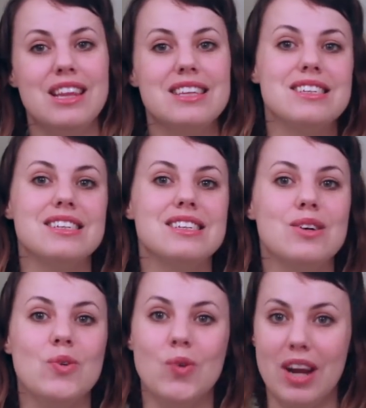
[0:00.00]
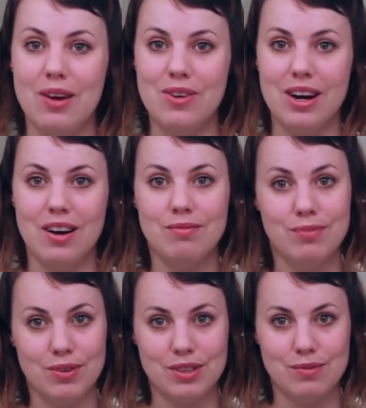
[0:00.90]
This is what I wear
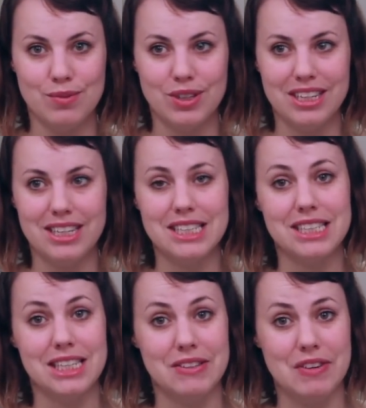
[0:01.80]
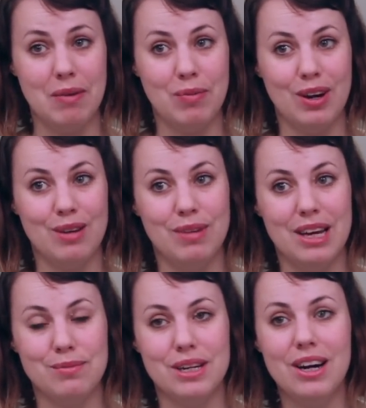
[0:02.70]
most mornings if I'm wearing
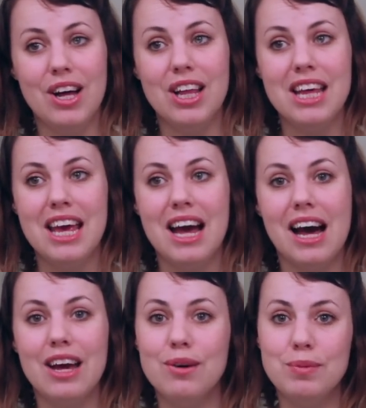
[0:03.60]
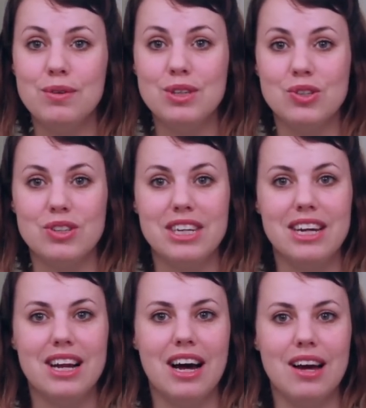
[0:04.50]
makeup at all. I hope you enjoyed
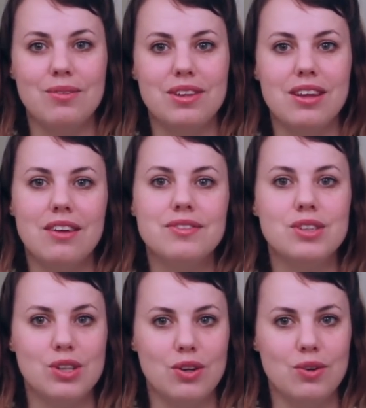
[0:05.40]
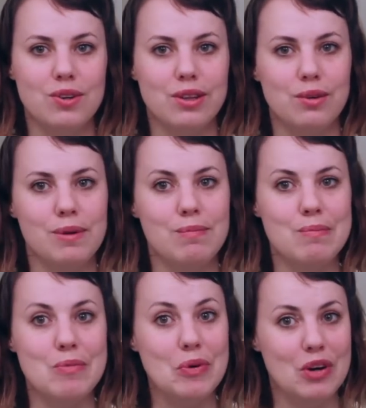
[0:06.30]
it. I would love to show you a little bit
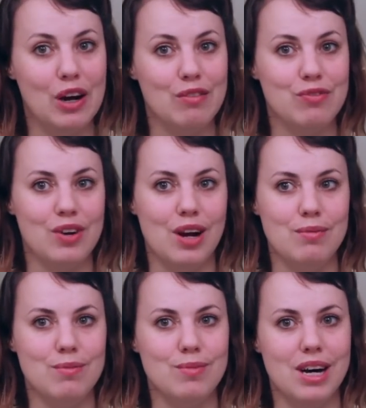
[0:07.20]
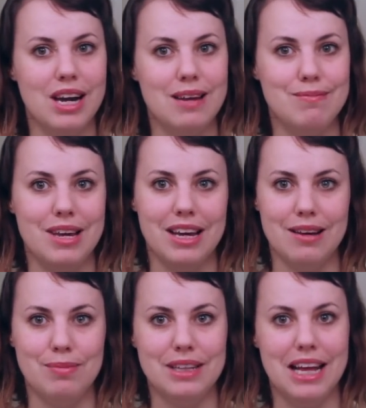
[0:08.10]
more from my
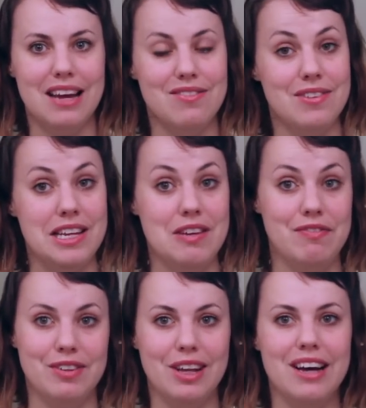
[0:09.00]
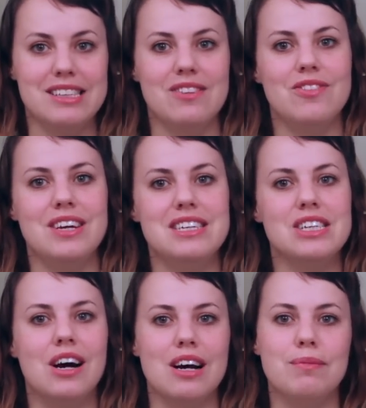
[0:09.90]
makeup life and philosophy,
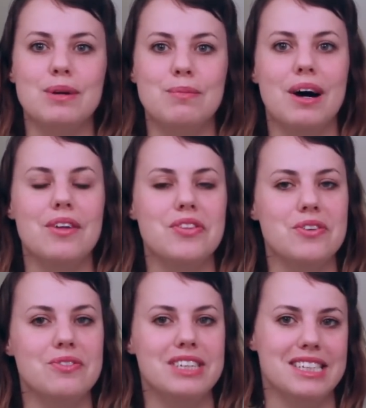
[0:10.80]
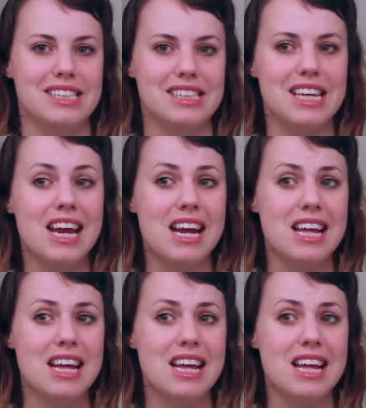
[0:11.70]
talk a bit about the reasons